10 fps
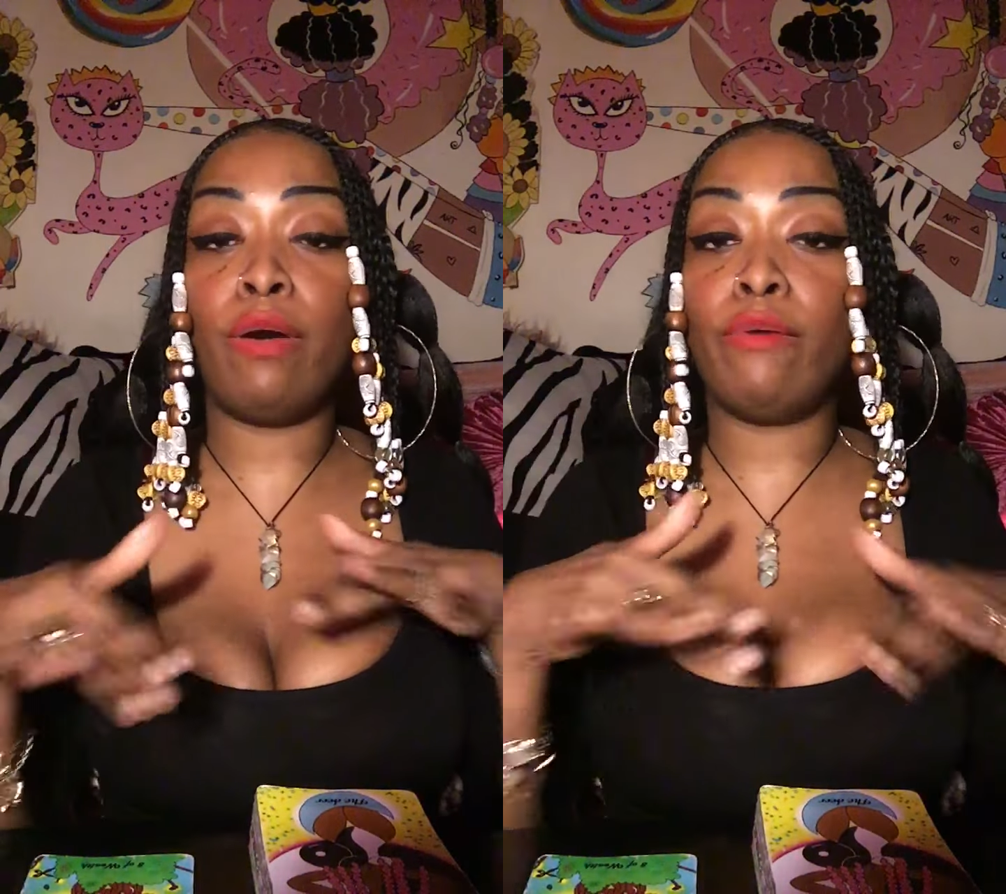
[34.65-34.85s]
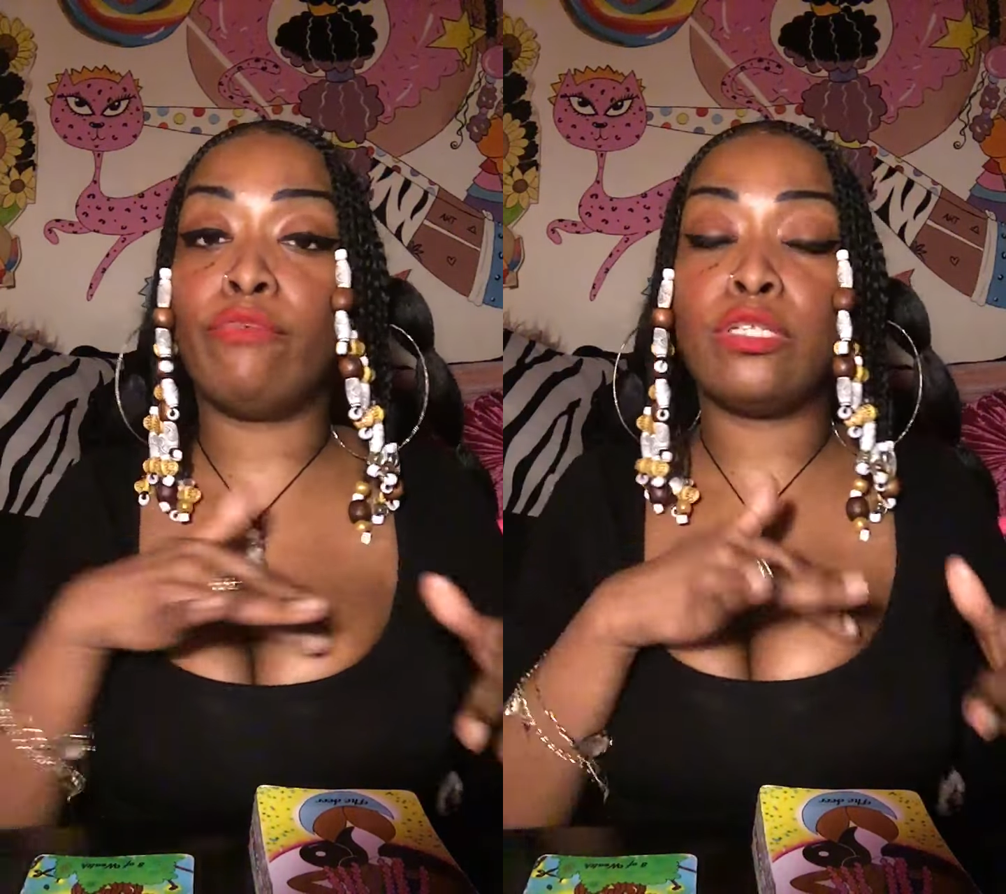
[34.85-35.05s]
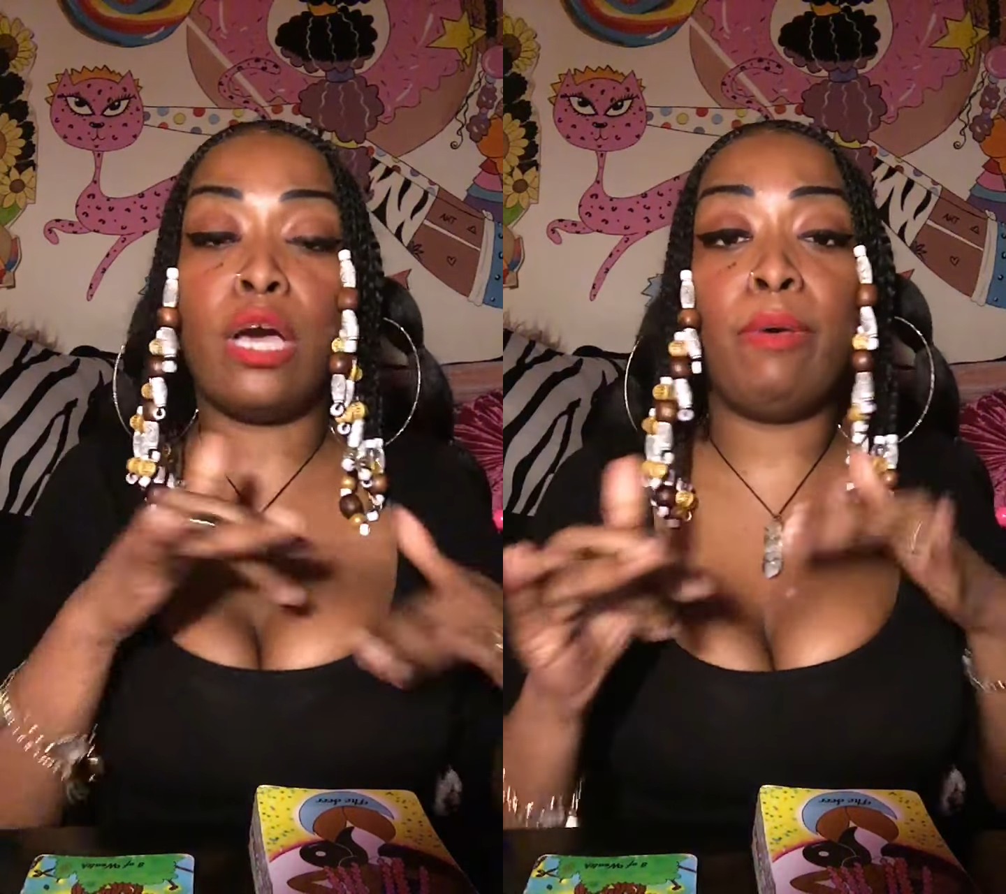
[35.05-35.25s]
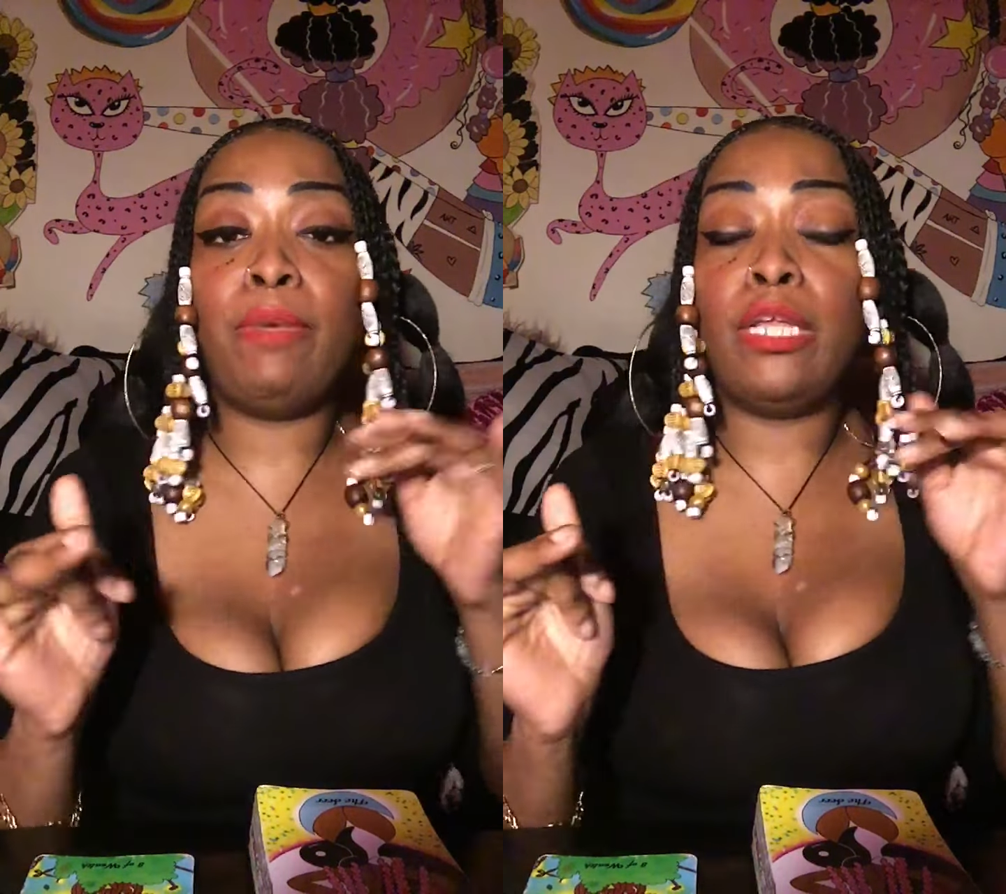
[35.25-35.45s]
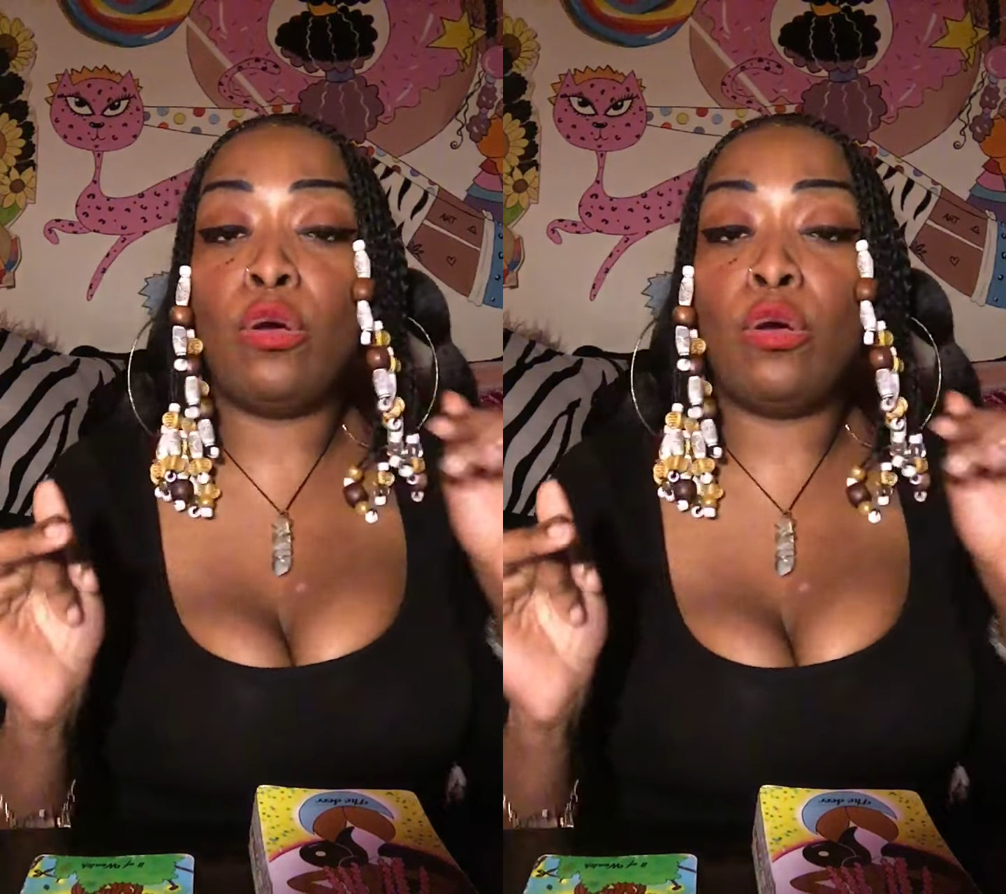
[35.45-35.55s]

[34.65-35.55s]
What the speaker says: however it's come at me in the